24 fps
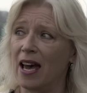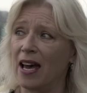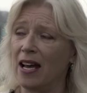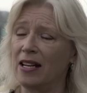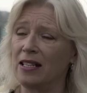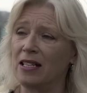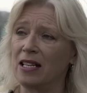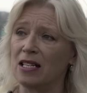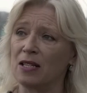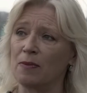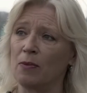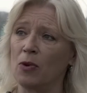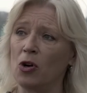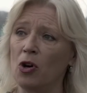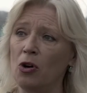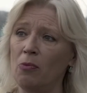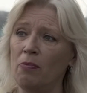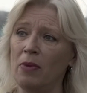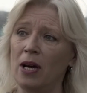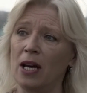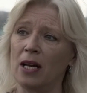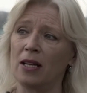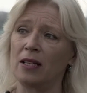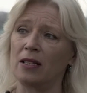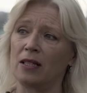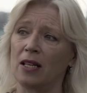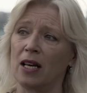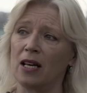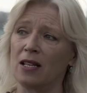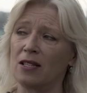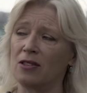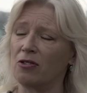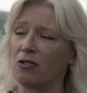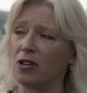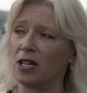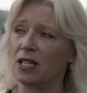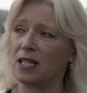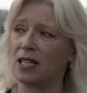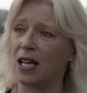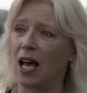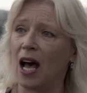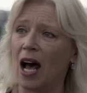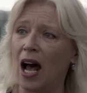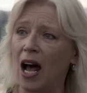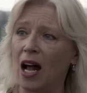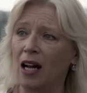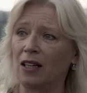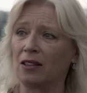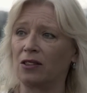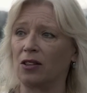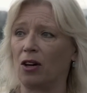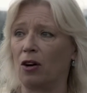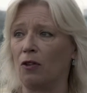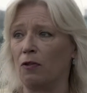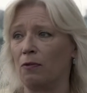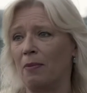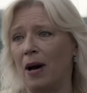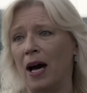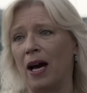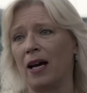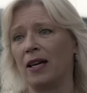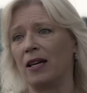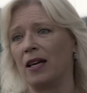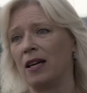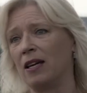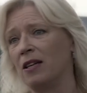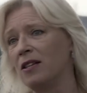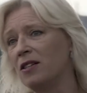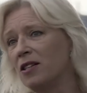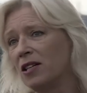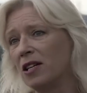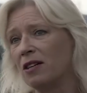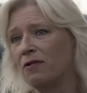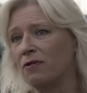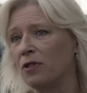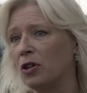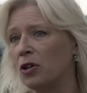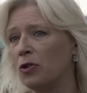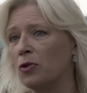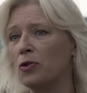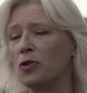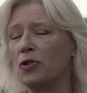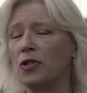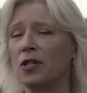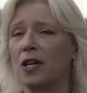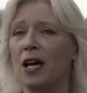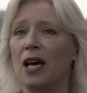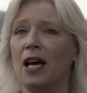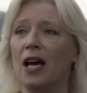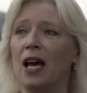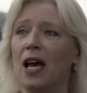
at this moment as a result of my interviews